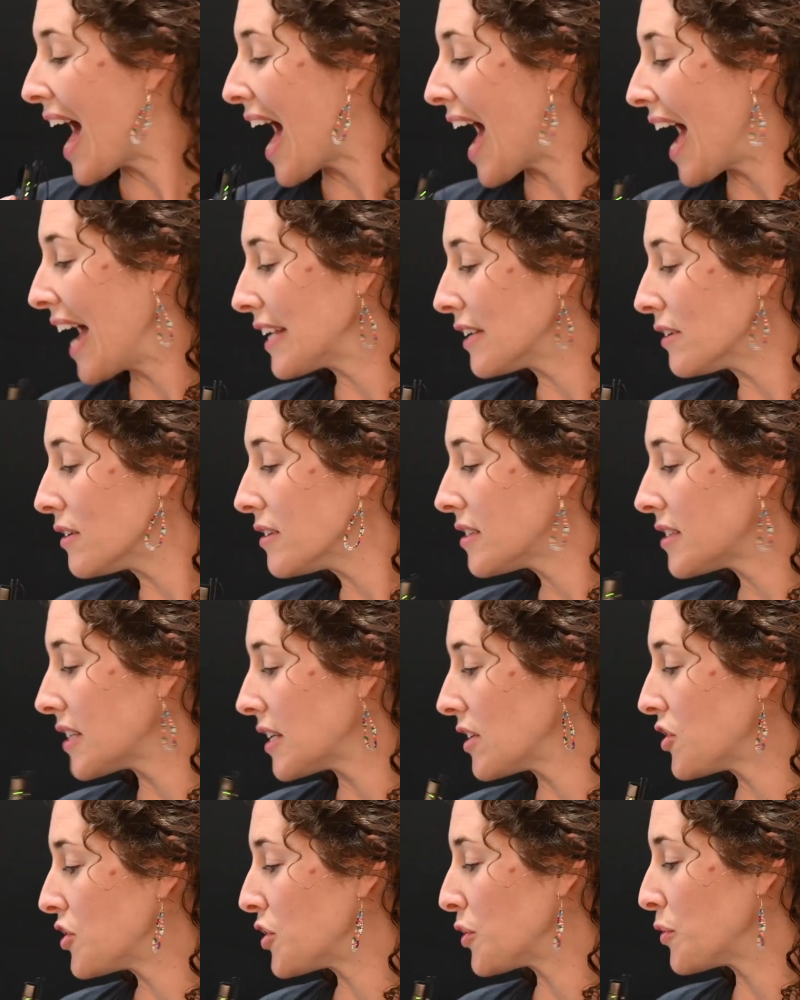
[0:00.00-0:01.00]
and you'll
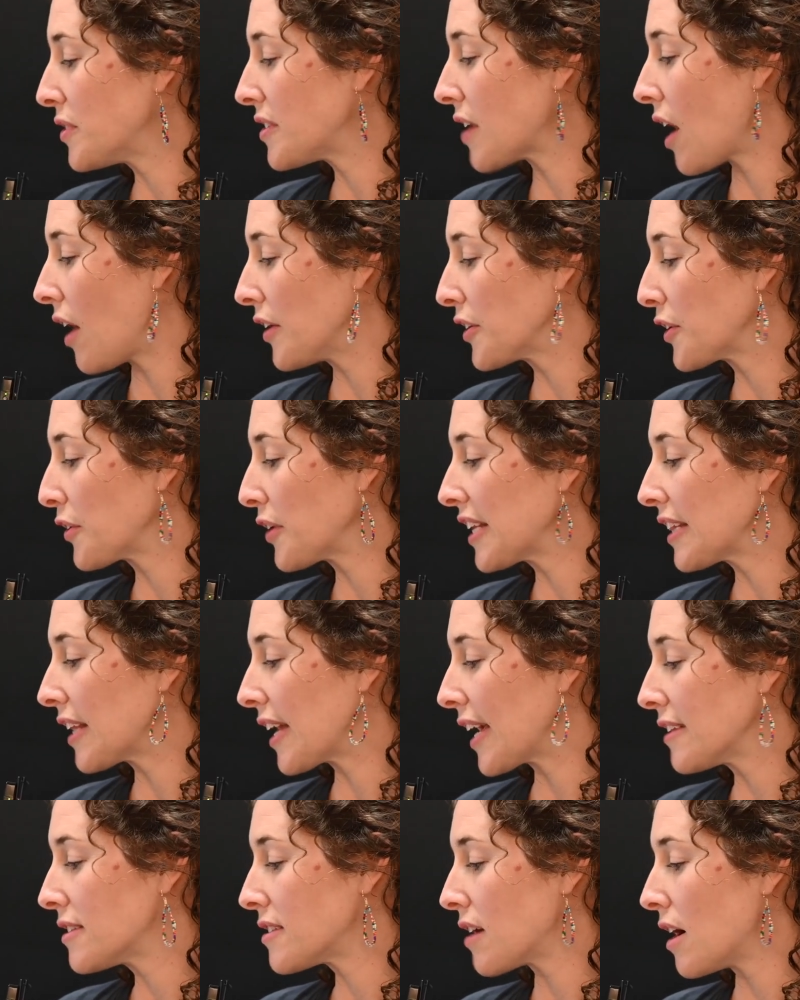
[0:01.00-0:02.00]
see two solid green
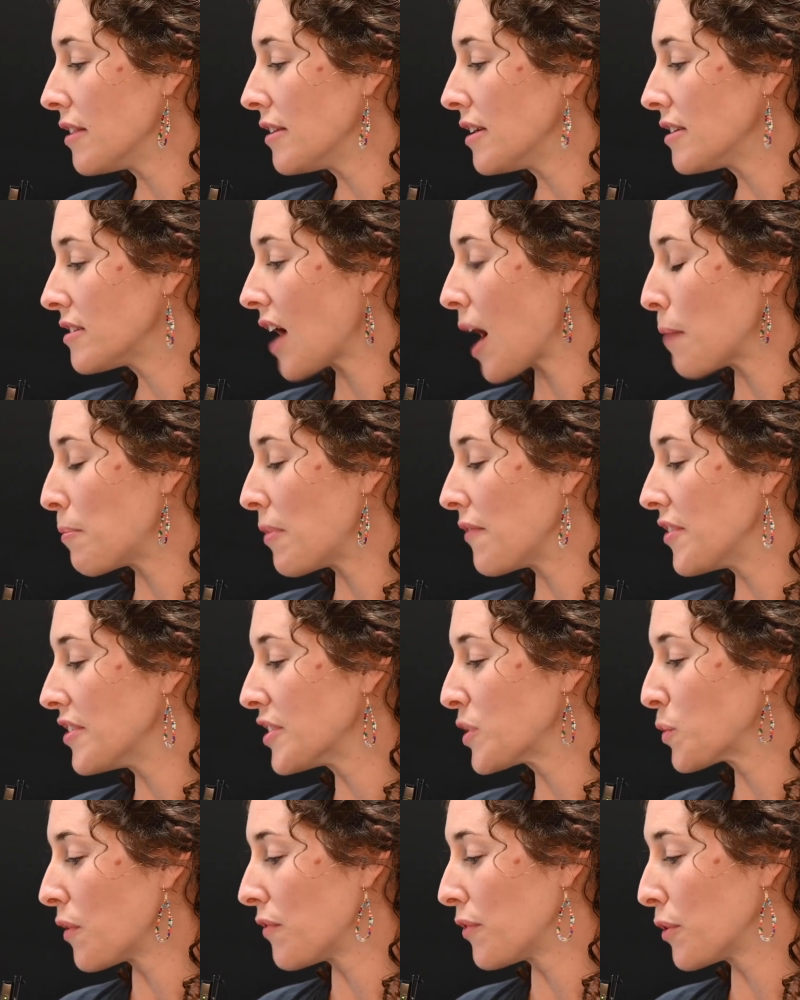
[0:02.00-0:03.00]
lights on the top of the
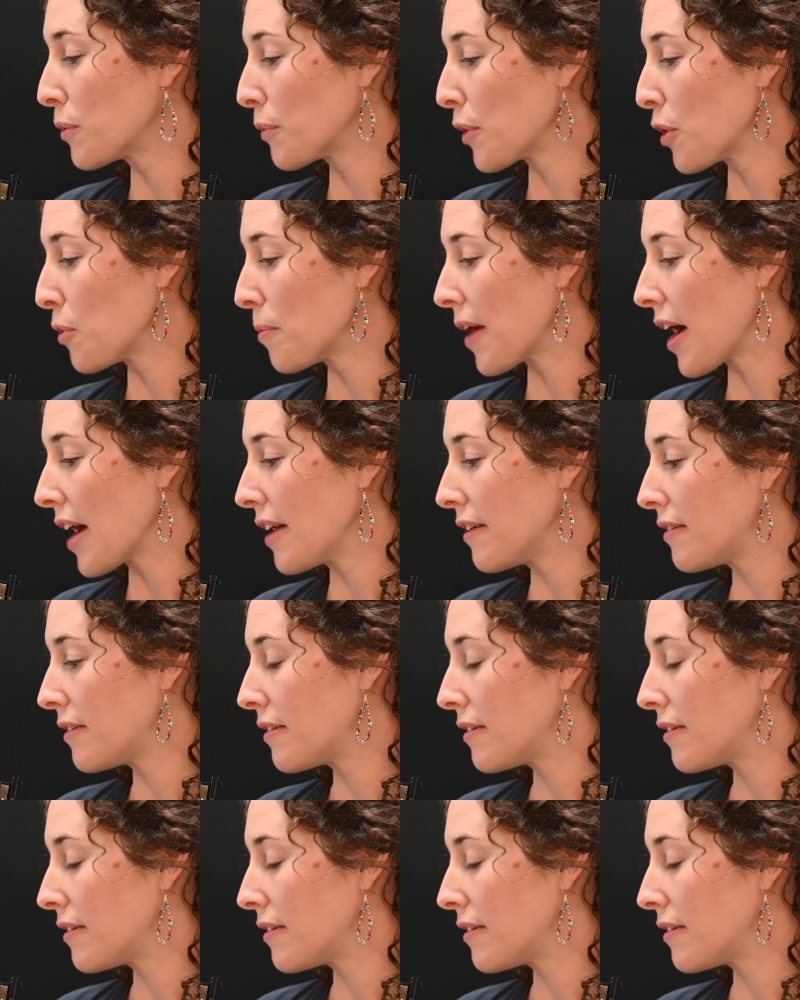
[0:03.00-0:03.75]
Swivl robot.